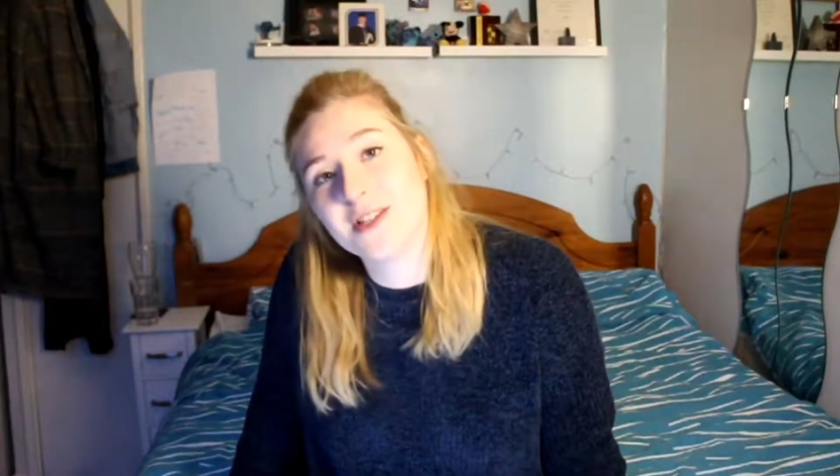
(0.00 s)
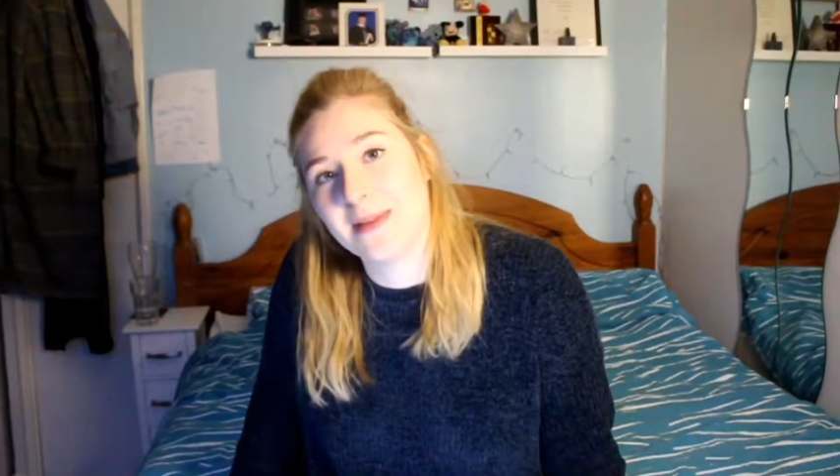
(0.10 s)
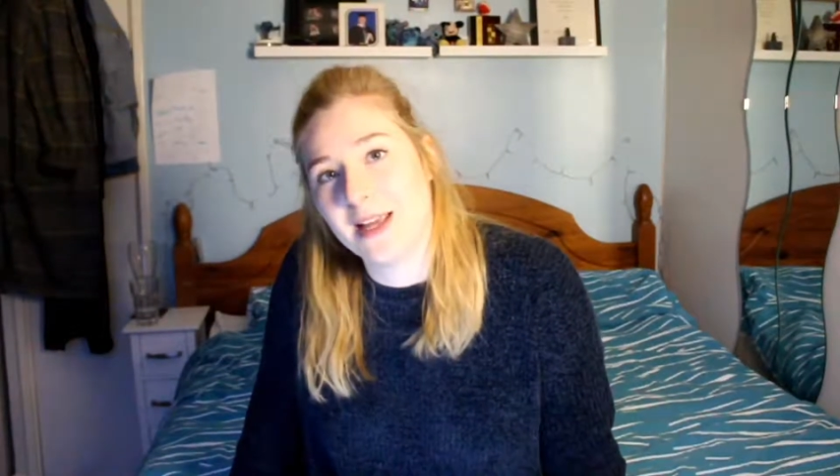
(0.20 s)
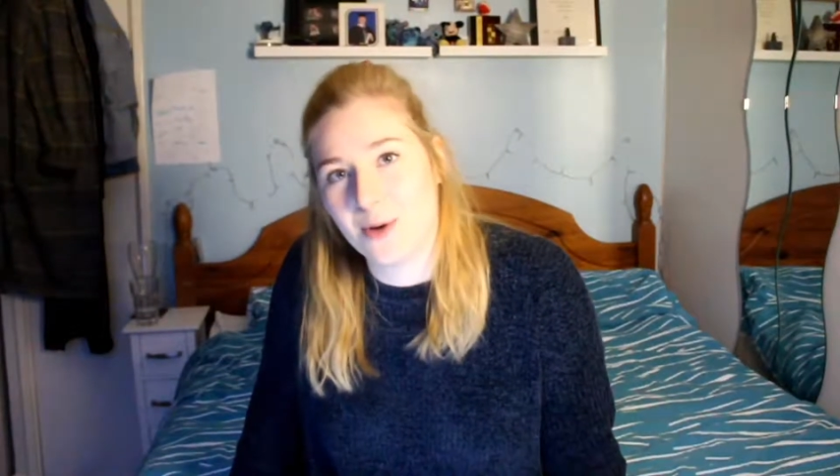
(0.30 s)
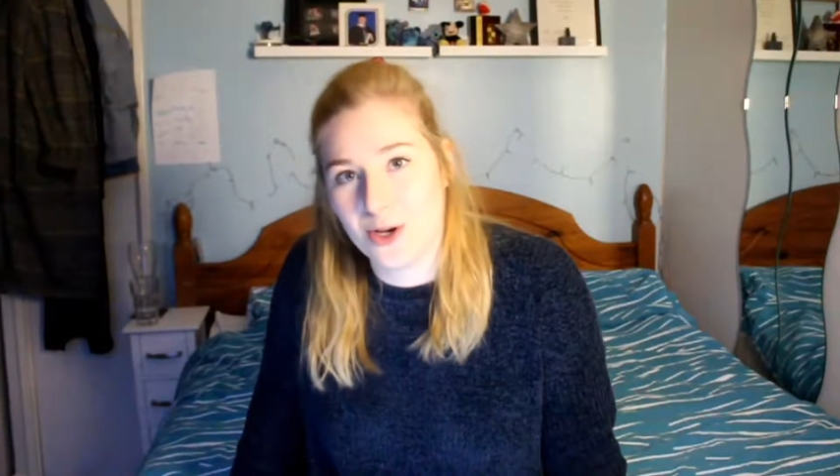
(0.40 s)
to
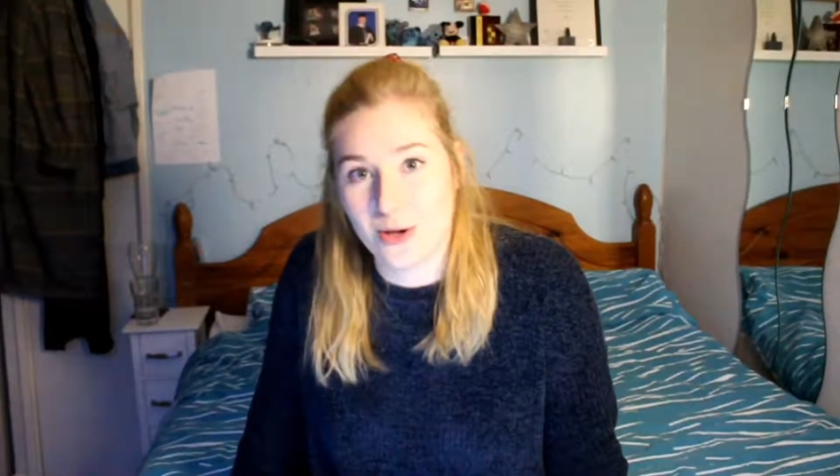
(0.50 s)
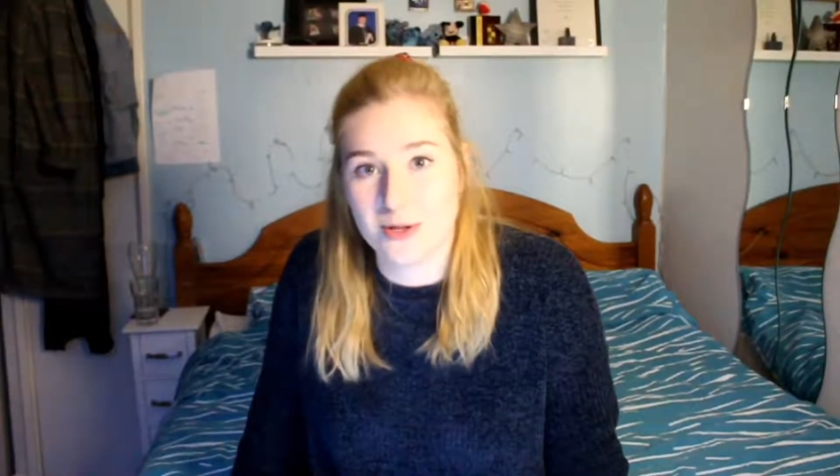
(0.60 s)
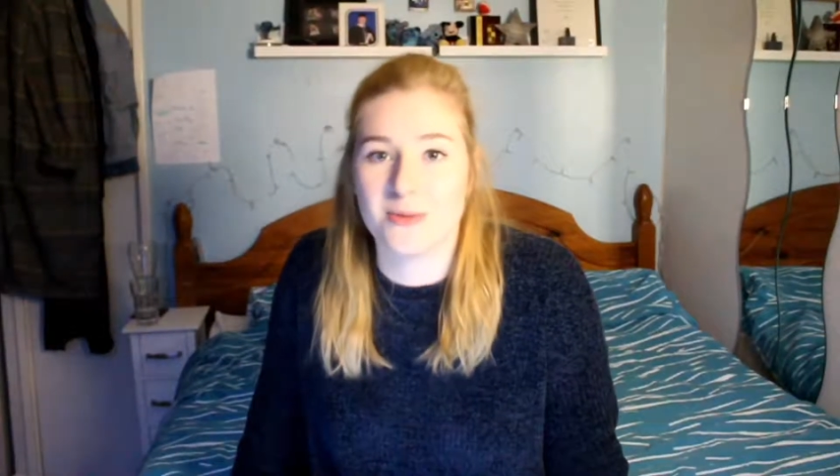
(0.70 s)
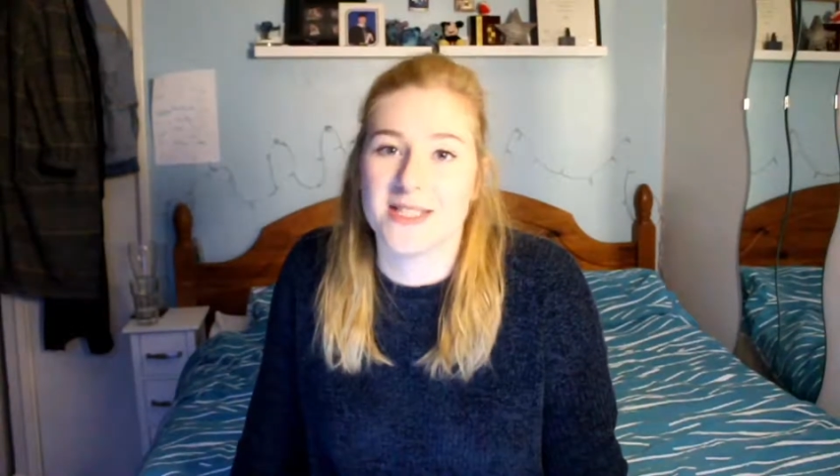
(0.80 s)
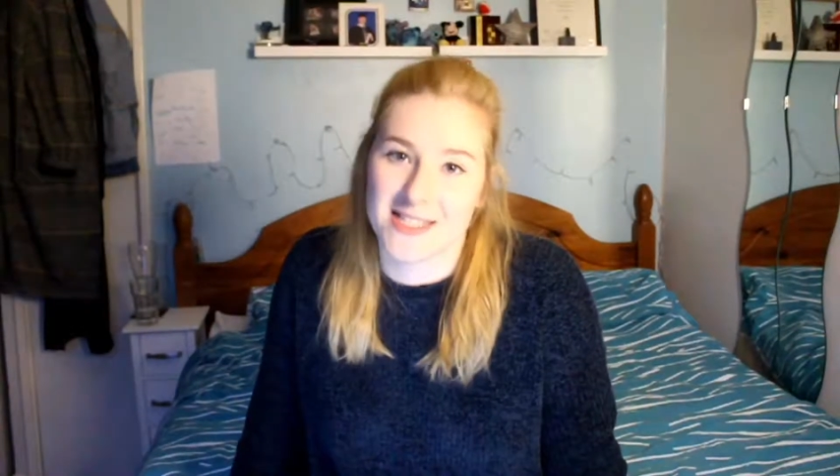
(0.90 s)
meet when you go
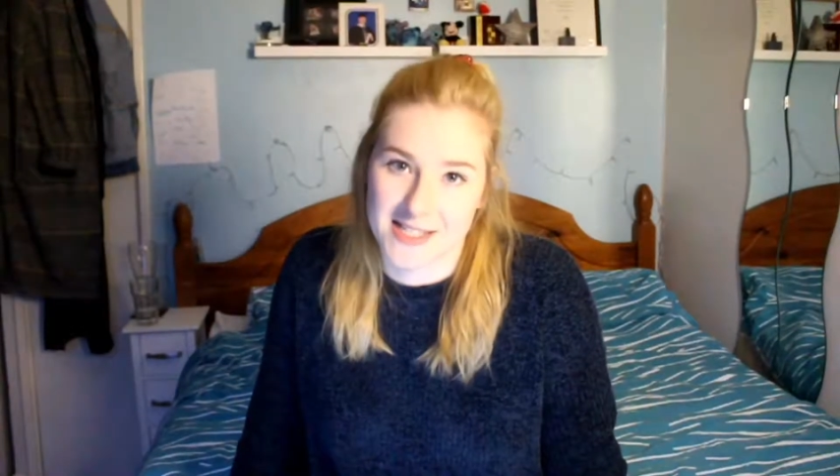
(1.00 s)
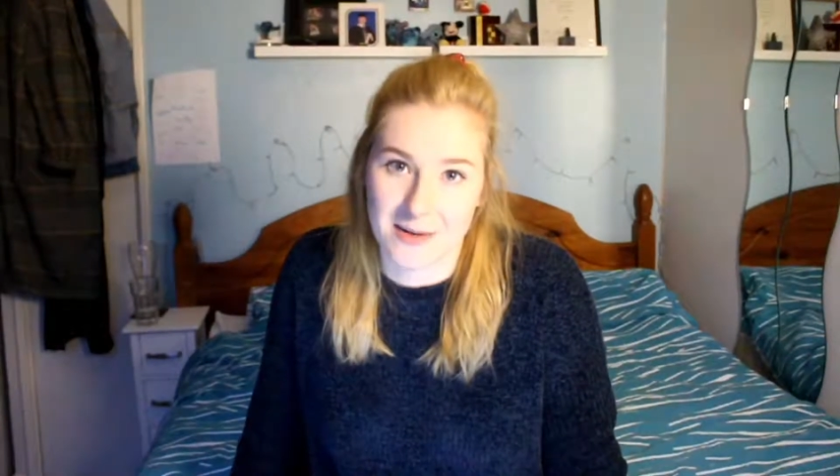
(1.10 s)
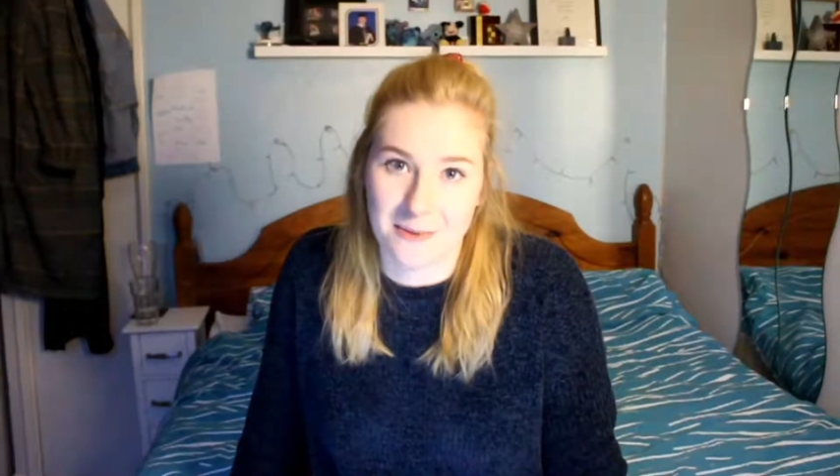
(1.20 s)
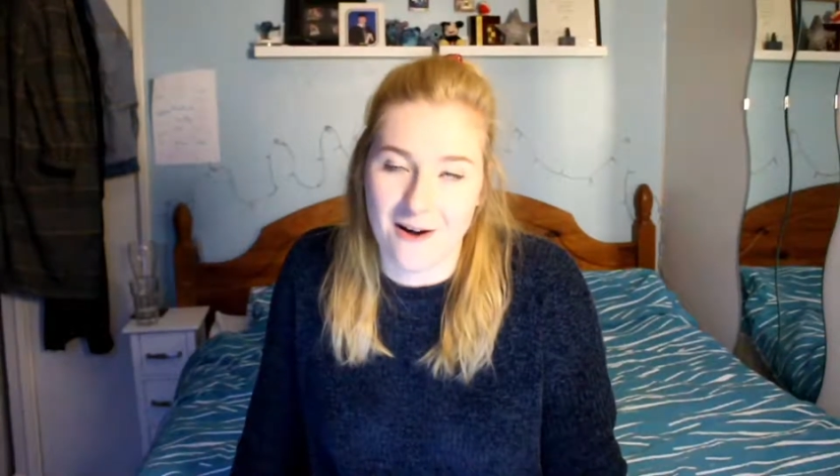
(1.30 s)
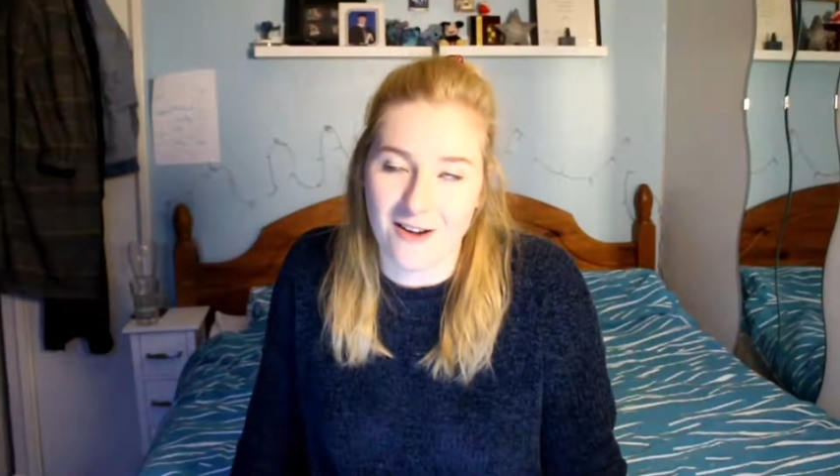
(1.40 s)
to a Disney
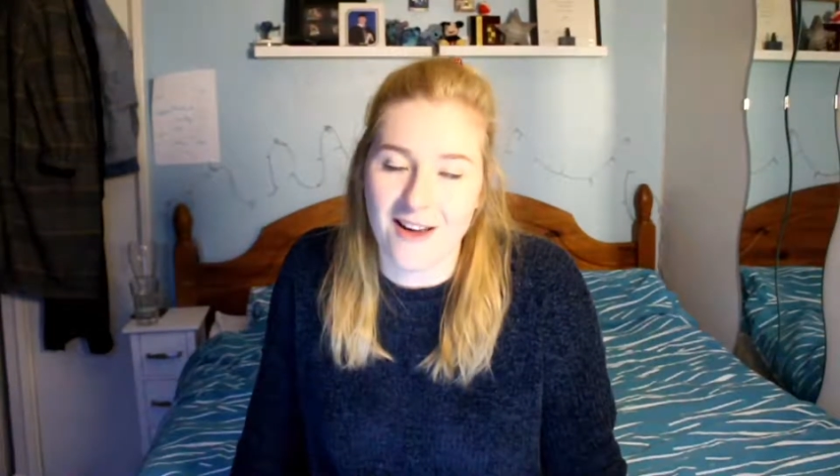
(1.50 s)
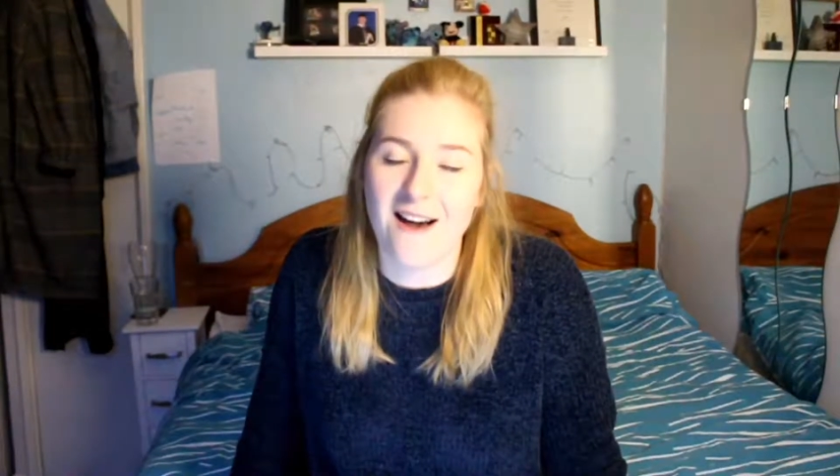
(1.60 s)
park?